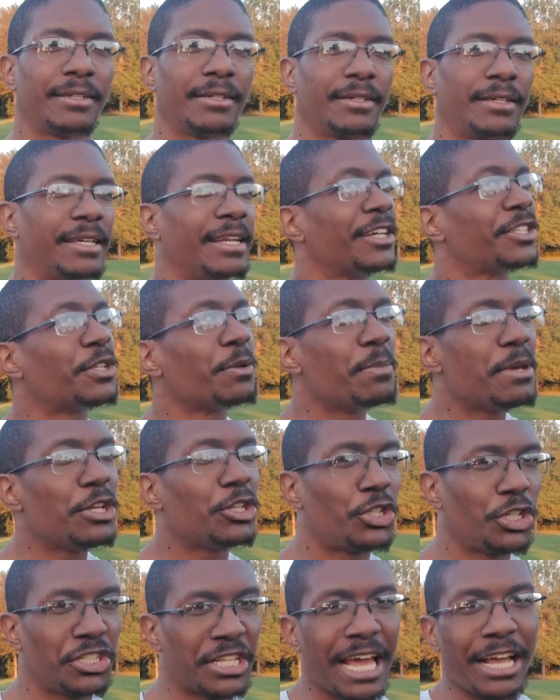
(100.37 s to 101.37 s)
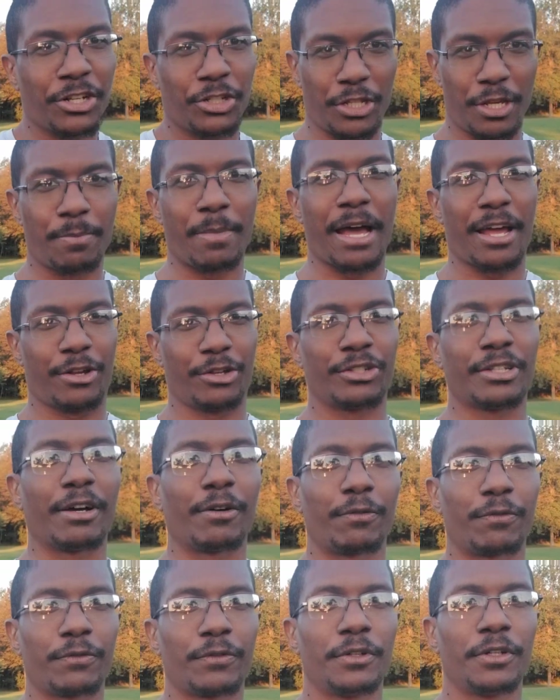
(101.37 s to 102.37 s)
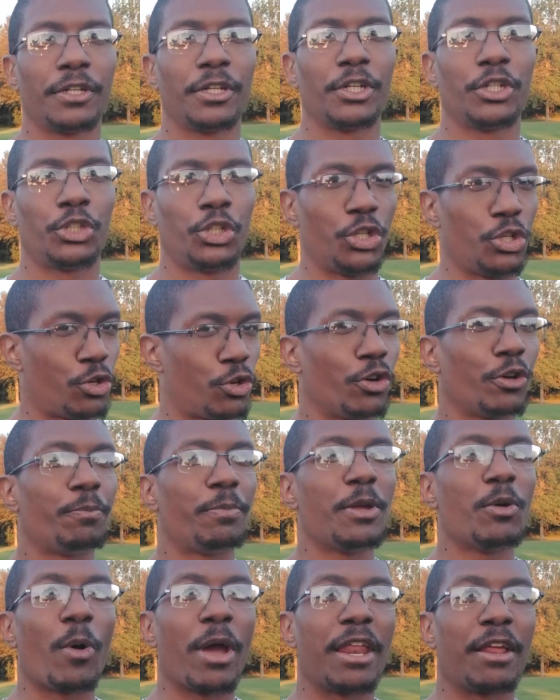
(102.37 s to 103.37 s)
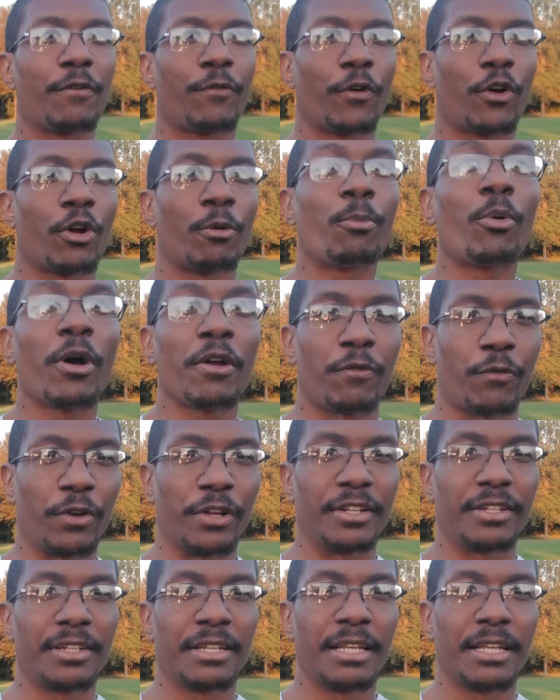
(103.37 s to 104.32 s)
it doesn't mean she's actually by herself. She could be waiting for her boyfriend,